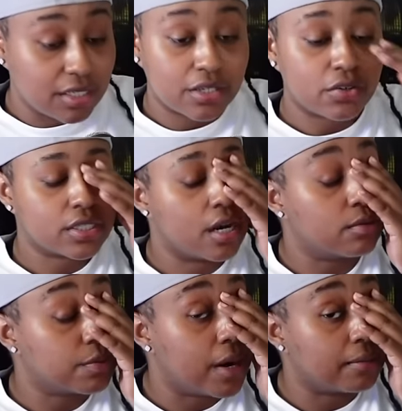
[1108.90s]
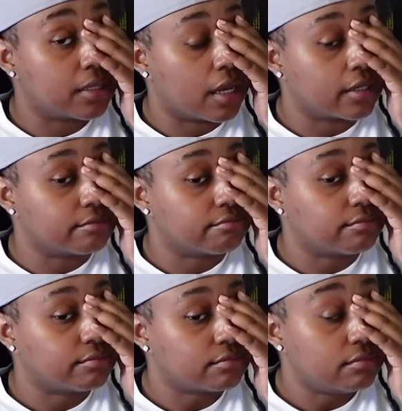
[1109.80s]
Chrisean was probably like,
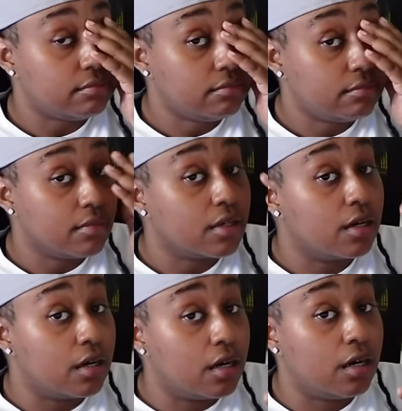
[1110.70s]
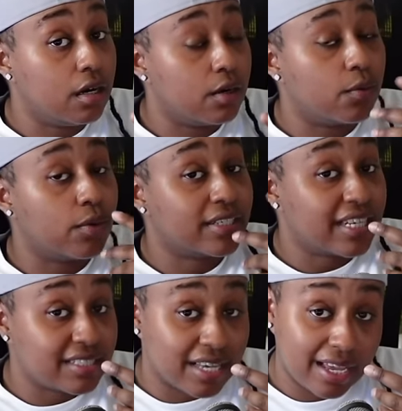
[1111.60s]
uh-huh, what
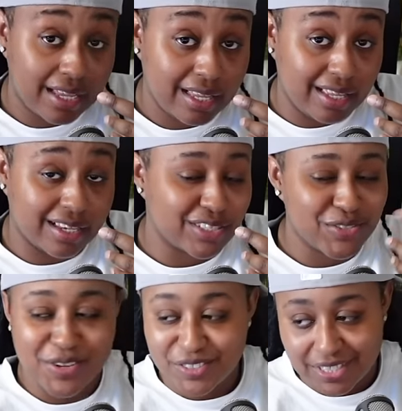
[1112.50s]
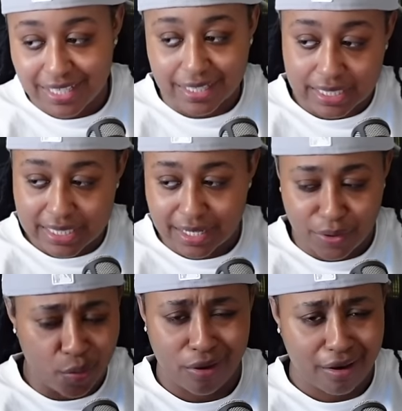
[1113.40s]
they say, because you know she didn't listen in
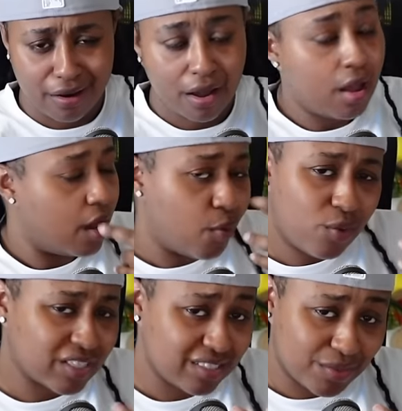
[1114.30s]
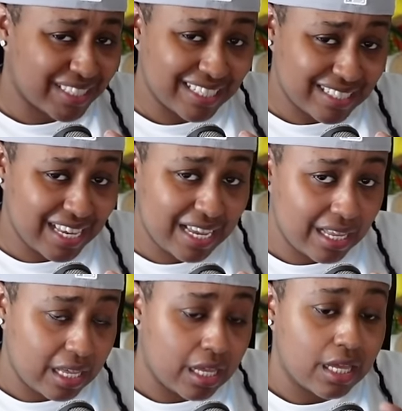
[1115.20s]
court. What what they say?
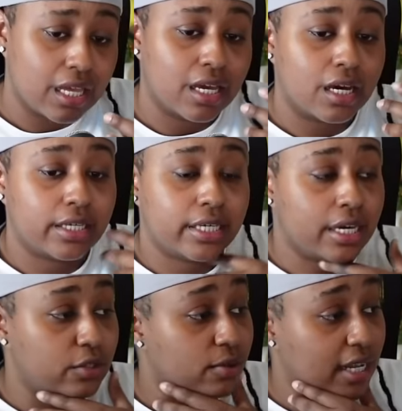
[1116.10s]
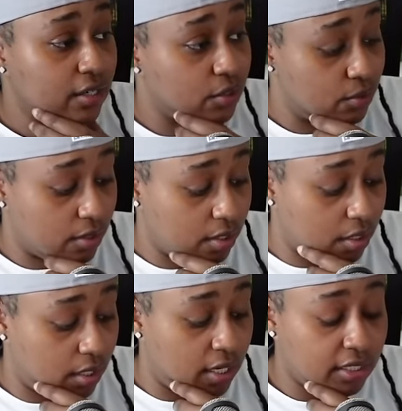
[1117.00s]
Yeah, you got to do
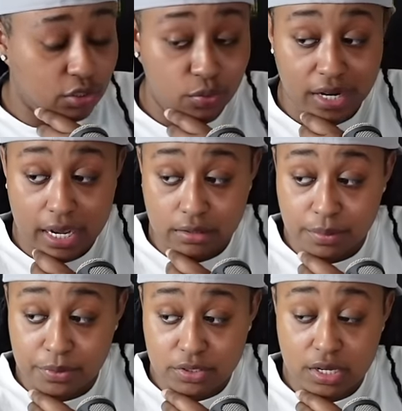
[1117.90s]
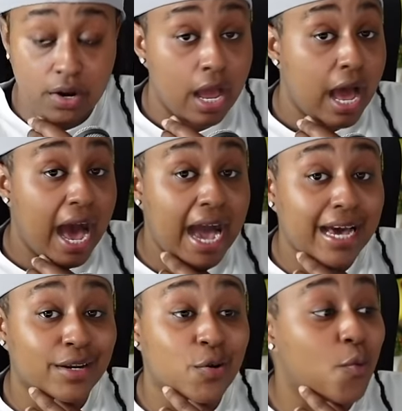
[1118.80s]
one hundred twenty hour community service. I
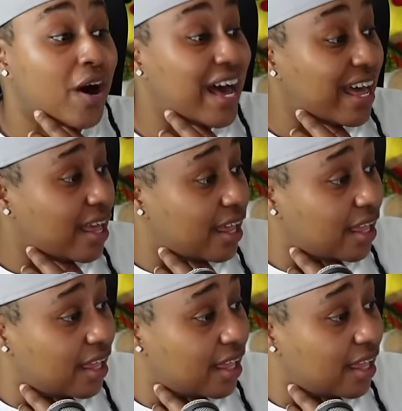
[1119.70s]
gotta do what?